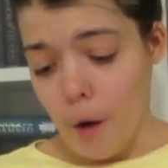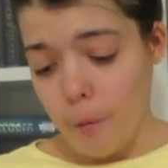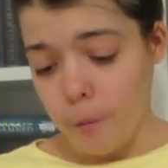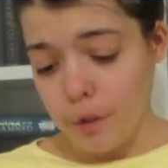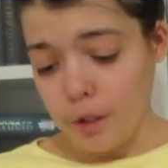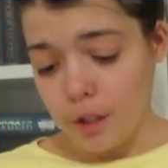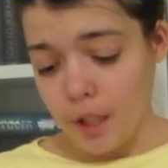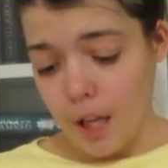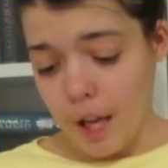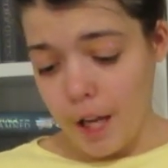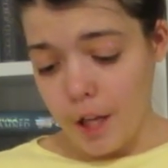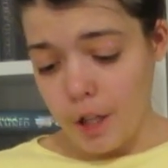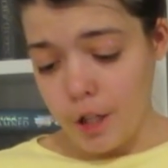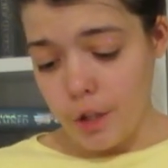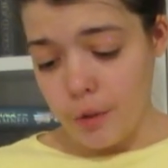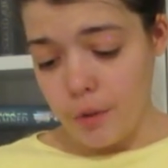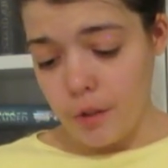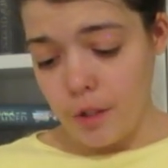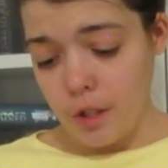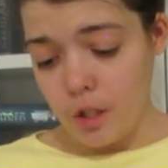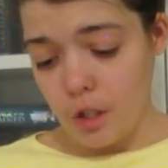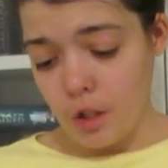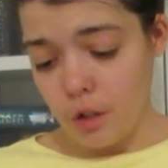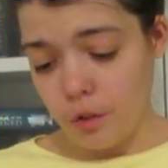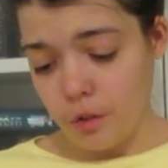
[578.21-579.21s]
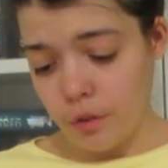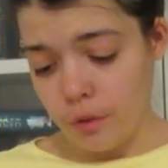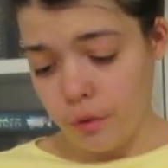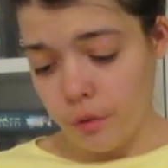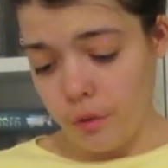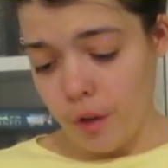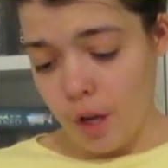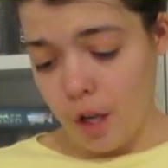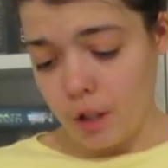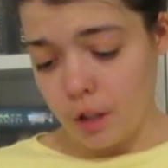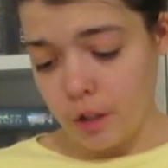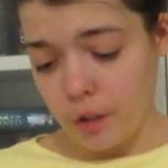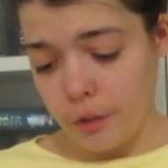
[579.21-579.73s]
When Adrius
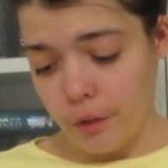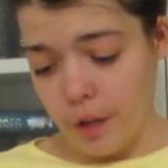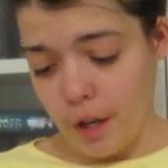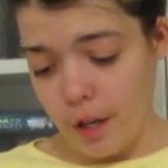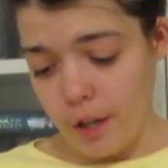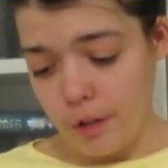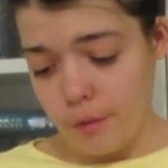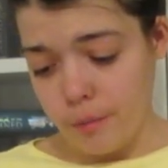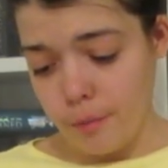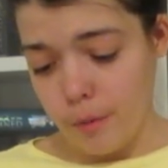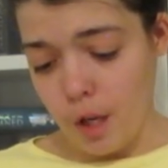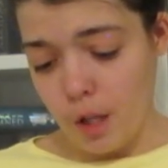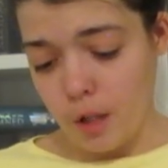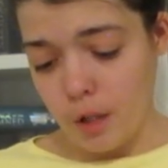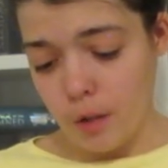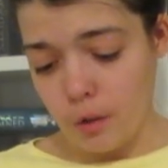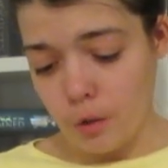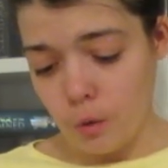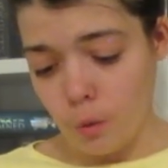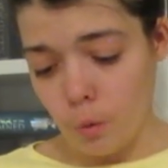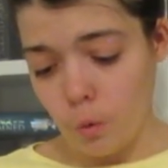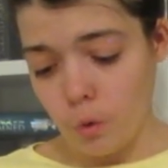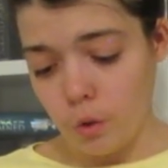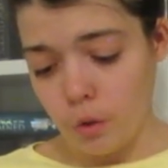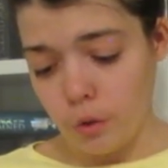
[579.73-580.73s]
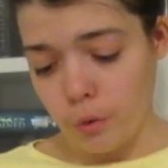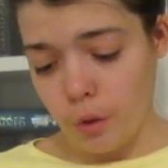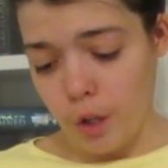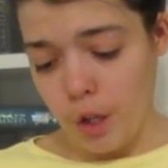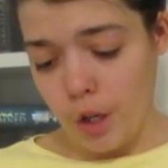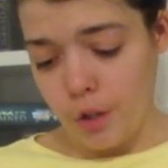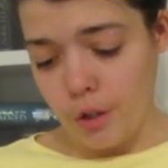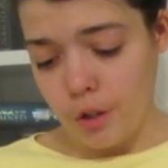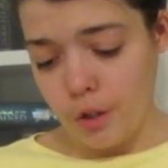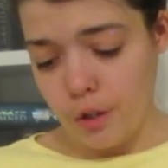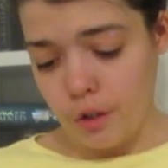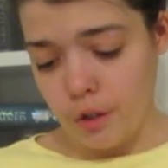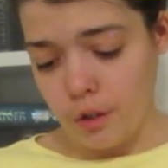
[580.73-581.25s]
Falcrest mother's old
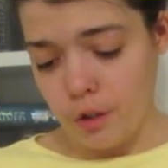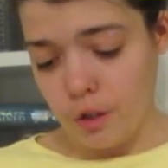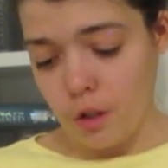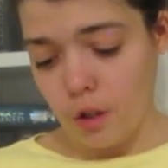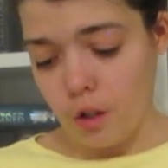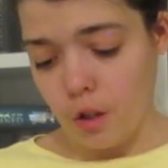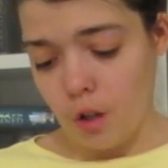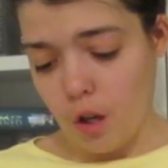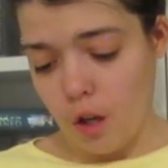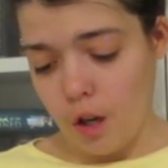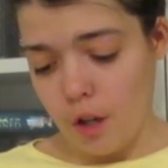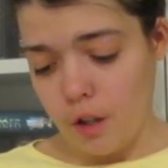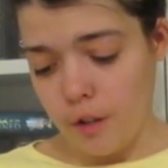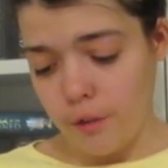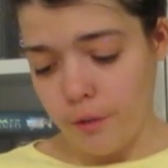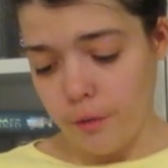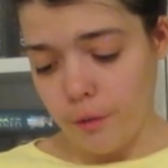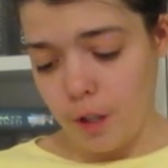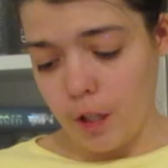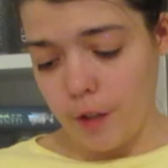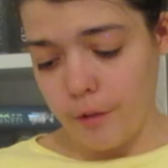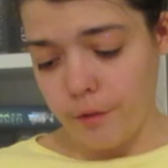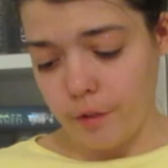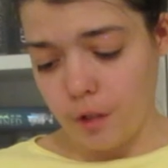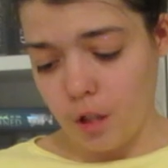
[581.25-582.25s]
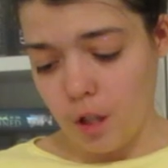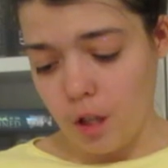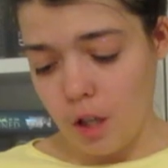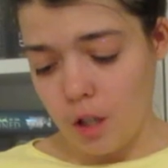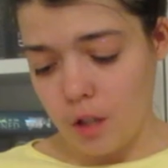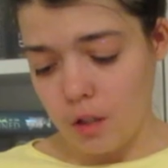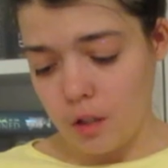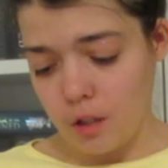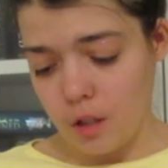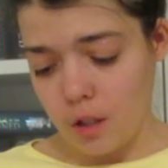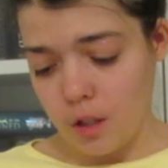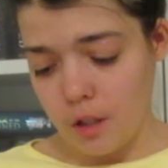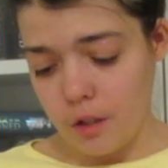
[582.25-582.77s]
crush and Sukon of one of
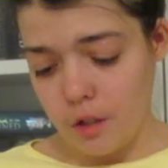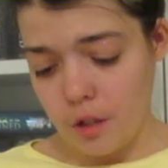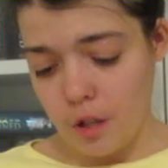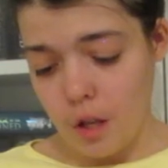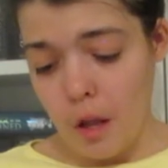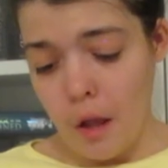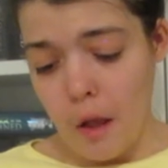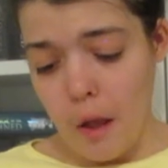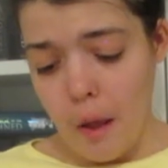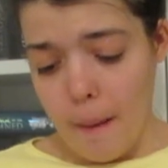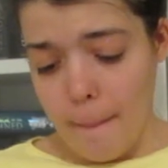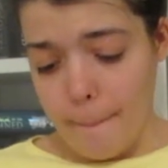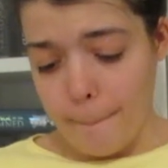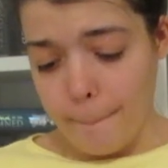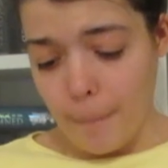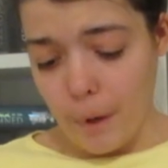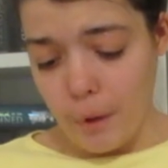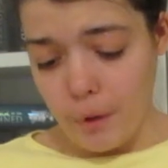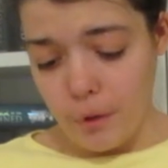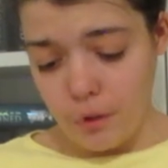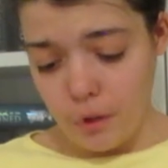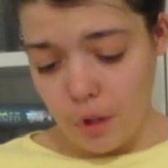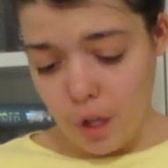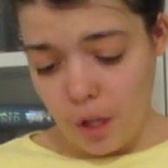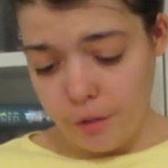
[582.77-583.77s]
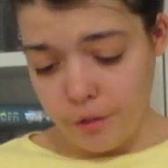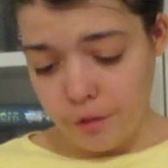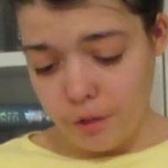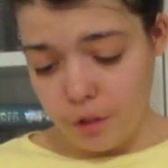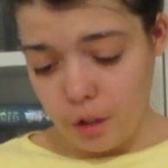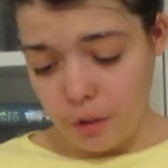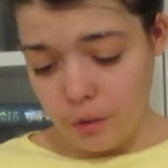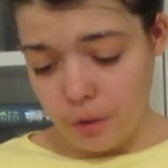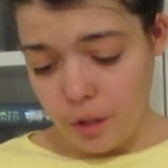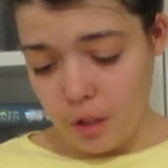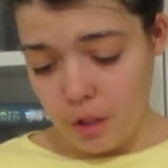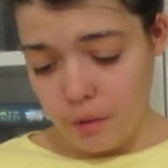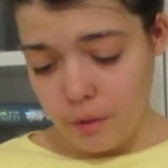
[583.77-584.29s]
Kaza's most
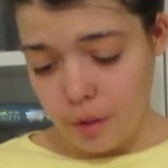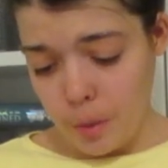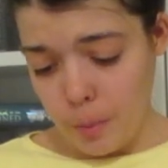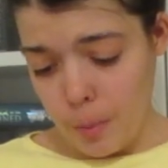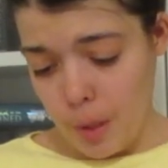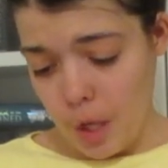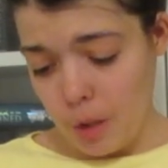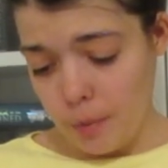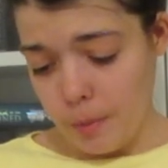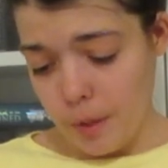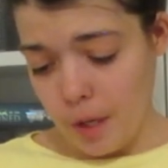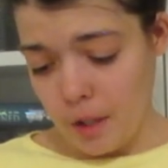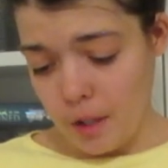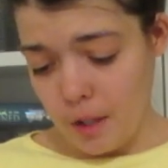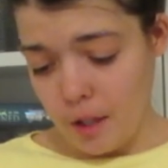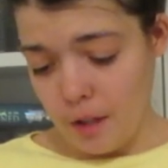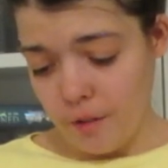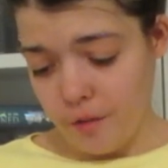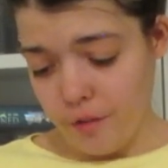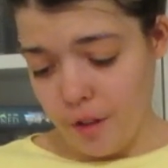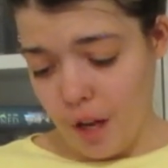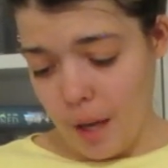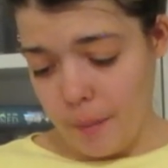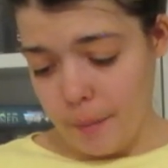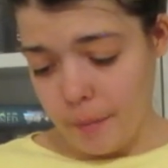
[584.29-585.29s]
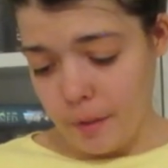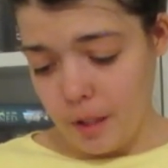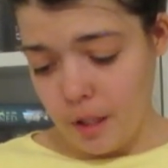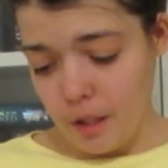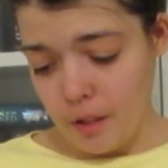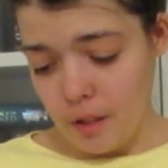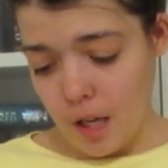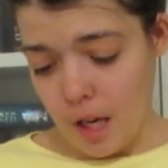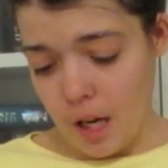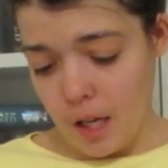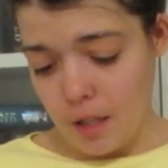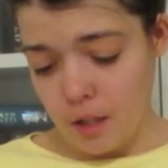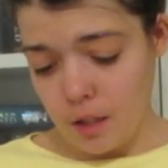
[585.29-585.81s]
affluent spellmaking
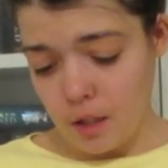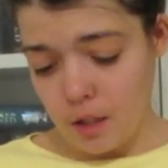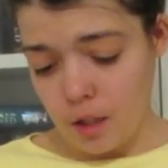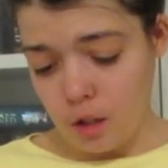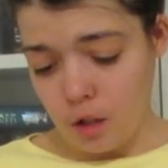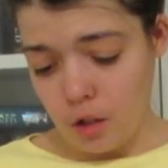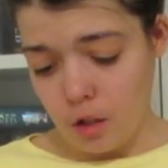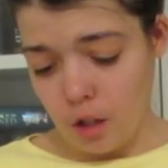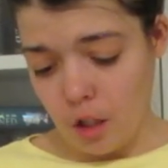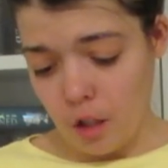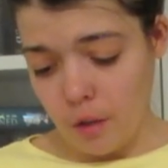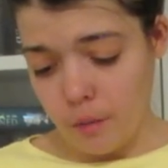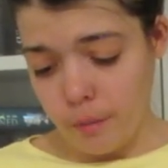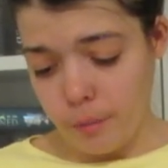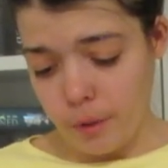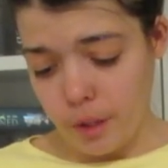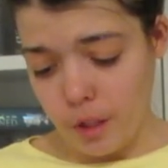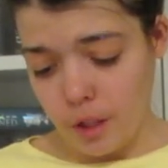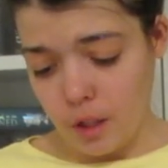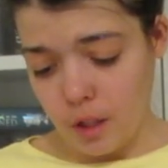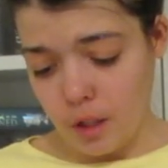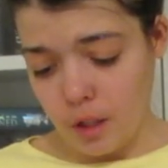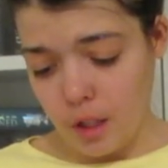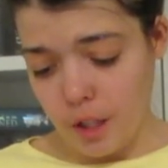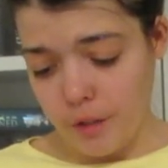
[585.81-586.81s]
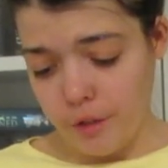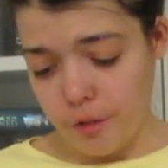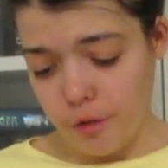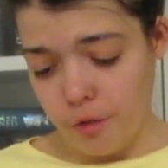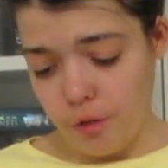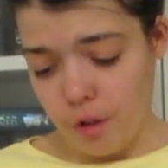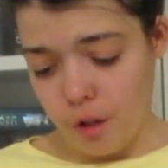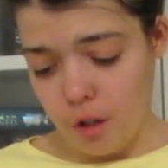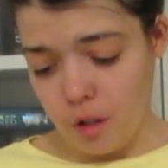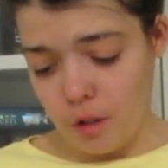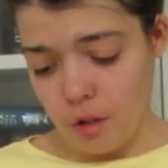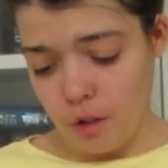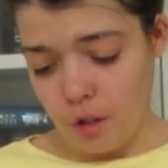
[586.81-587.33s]
families asked her to help break a
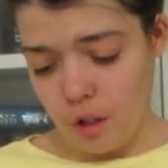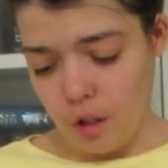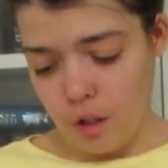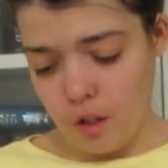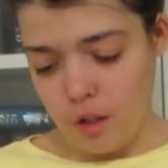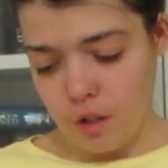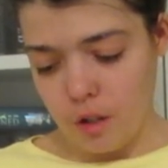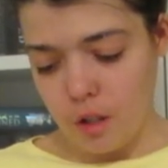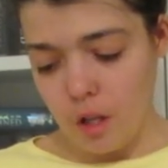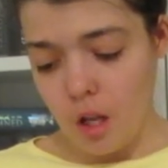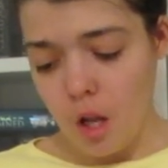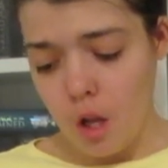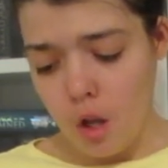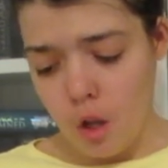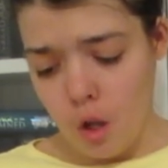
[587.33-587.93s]
left-written curse,